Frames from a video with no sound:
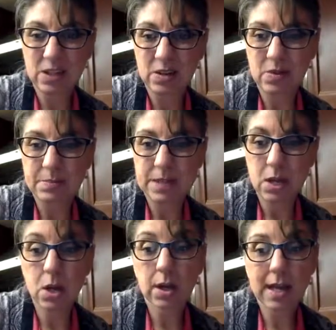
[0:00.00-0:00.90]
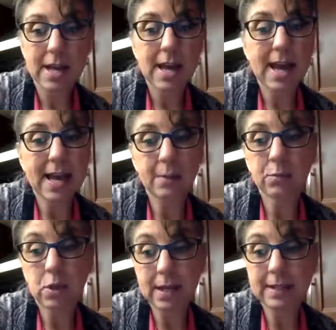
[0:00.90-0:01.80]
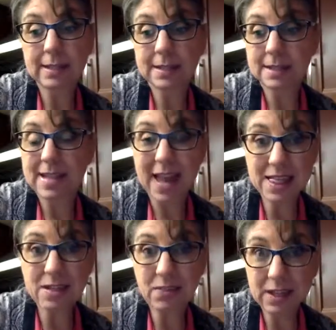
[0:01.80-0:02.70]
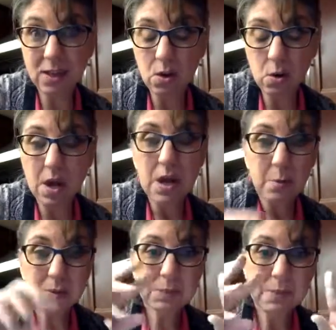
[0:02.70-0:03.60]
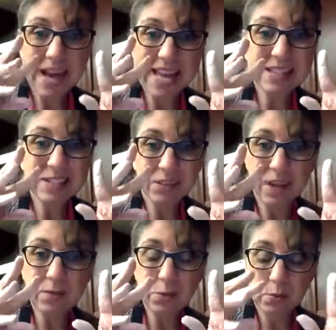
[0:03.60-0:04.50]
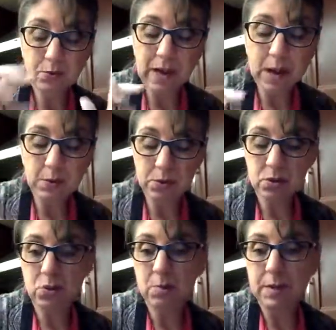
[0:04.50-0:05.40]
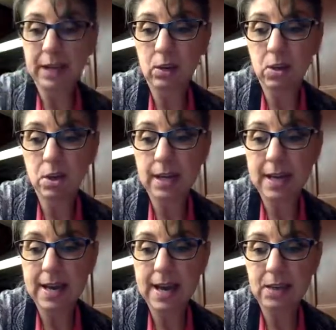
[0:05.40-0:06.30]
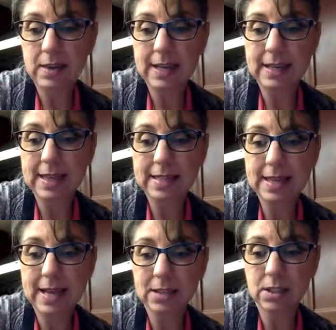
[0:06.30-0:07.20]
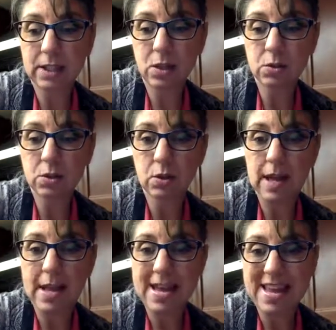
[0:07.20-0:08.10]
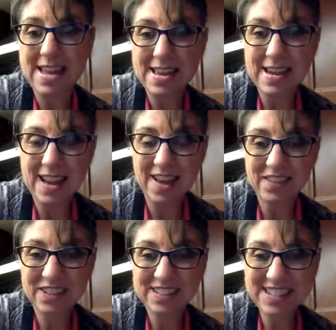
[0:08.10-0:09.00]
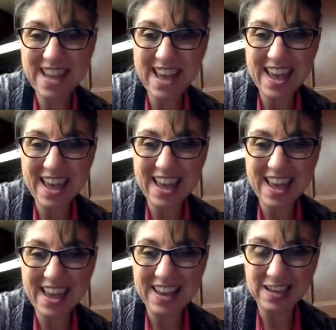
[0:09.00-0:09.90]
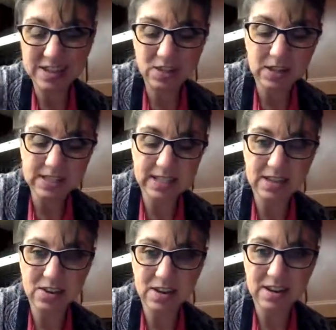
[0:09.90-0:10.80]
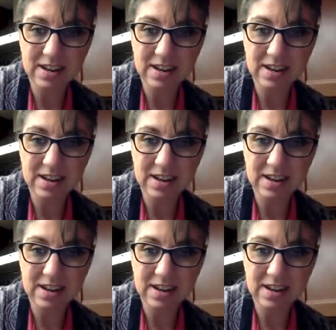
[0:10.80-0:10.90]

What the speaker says: Whoops. And I'm trying to just end the video, but my hands are covered with flour. So I'm like, okay, how do I get that to actually go? So, and have a good day. See you guys later.